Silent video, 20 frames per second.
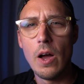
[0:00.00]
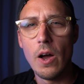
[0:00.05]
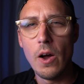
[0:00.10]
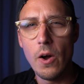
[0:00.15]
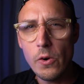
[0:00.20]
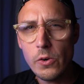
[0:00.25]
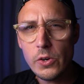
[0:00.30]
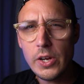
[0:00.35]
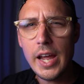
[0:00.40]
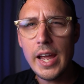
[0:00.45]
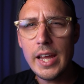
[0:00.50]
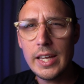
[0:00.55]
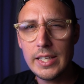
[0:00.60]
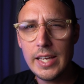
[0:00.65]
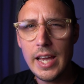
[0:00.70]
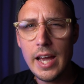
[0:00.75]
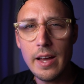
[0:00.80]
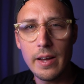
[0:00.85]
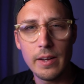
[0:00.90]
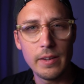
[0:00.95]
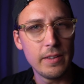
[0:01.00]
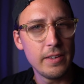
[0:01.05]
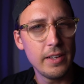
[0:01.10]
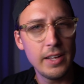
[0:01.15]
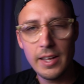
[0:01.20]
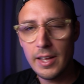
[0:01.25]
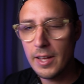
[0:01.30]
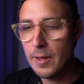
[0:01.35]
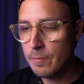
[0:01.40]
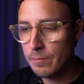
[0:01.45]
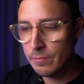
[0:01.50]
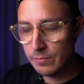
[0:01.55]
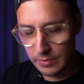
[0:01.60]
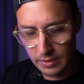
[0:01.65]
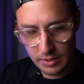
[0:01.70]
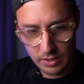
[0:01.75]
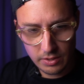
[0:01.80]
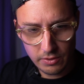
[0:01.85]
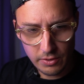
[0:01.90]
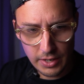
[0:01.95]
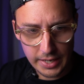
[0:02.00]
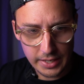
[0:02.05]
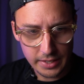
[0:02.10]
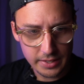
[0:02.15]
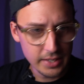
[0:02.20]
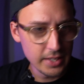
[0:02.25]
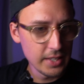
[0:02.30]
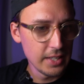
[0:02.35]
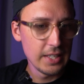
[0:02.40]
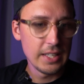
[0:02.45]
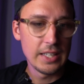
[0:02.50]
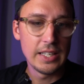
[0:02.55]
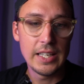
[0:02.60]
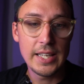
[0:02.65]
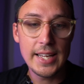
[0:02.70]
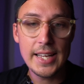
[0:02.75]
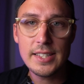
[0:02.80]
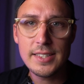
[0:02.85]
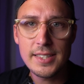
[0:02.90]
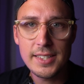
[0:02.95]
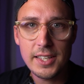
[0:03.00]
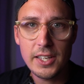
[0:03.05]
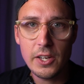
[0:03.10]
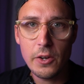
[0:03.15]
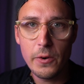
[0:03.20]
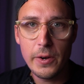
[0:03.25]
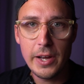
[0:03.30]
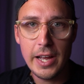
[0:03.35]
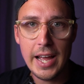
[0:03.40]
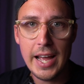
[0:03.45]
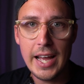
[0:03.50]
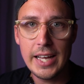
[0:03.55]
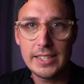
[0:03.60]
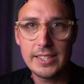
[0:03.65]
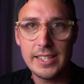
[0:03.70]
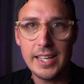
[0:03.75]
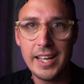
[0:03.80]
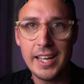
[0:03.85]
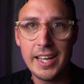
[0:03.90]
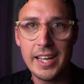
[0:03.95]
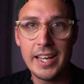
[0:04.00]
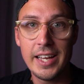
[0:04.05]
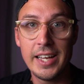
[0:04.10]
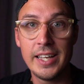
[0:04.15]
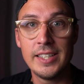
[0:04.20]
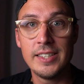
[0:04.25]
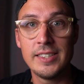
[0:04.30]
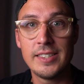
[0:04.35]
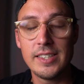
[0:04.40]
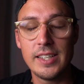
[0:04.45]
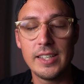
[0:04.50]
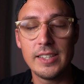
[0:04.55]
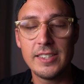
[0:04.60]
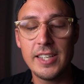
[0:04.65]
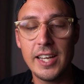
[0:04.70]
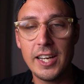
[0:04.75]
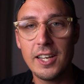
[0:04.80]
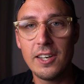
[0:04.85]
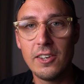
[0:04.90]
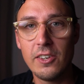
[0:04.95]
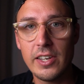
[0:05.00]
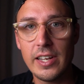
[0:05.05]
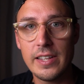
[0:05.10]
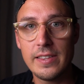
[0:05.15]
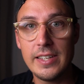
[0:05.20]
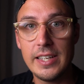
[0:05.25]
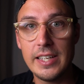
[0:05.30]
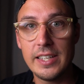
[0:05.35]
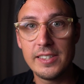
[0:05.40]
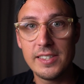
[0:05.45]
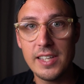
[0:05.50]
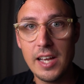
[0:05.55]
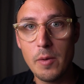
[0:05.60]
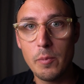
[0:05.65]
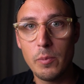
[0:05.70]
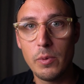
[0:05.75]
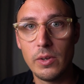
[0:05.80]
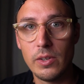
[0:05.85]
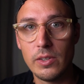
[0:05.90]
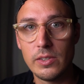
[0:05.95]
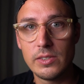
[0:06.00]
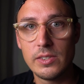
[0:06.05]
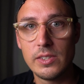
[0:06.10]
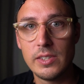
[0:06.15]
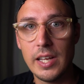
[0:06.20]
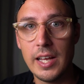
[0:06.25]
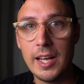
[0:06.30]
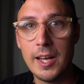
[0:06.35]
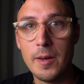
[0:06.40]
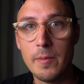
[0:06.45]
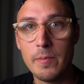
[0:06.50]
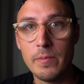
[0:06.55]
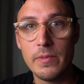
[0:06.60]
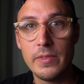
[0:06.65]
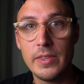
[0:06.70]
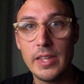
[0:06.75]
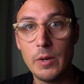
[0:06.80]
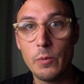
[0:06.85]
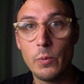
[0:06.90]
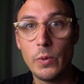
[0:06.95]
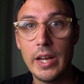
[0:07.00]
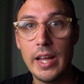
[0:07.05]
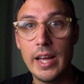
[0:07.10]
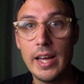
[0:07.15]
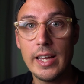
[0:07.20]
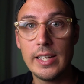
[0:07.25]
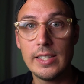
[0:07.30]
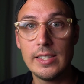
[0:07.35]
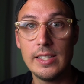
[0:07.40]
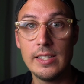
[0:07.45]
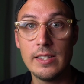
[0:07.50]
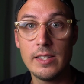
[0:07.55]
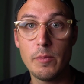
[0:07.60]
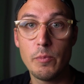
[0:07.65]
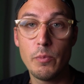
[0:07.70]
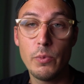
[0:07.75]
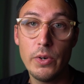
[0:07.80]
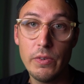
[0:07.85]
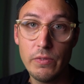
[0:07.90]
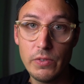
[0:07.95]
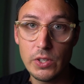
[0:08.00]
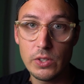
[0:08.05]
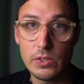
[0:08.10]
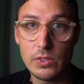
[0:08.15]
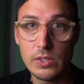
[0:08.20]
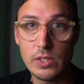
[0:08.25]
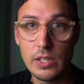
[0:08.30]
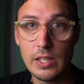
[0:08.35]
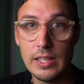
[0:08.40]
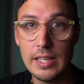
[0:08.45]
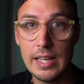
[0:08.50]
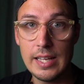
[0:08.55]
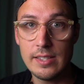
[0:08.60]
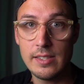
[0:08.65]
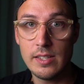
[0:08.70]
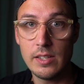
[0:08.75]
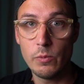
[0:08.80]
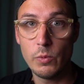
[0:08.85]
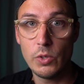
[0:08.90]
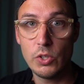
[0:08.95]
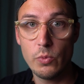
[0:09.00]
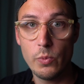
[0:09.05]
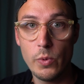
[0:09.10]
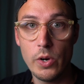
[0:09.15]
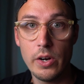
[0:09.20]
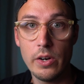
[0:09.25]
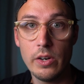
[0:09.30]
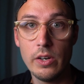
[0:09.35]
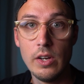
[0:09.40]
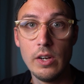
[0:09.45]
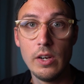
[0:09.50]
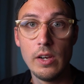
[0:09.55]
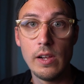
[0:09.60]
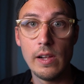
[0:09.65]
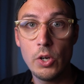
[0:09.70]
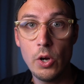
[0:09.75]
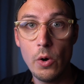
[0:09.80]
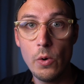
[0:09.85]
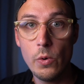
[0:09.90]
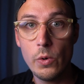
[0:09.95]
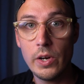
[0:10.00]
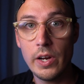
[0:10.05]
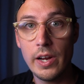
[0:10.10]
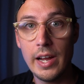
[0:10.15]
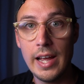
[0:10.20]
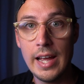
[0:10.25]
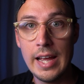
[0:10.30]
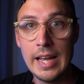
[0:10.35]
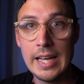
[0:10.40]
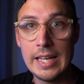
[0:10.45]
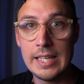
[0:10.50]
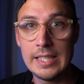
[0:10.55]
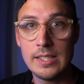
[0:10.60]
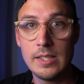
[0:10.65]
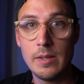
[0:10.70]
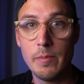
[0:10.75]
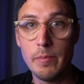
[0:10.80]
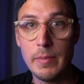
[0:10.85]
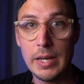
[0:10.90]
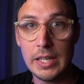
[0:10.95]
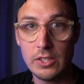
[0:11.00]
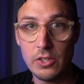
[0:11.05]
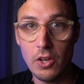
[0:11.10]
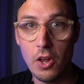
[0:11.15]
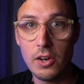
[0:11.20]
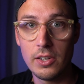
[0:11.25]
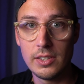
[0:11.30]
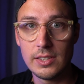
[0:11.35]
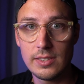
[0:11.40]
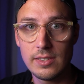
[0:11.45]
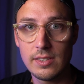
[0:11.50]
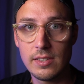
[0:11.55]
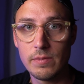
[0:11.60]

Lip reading: Okay, yeah, right. Let's go ahead and take a look at the examples that we had in the previous lesson, which were Coke and McDonald's.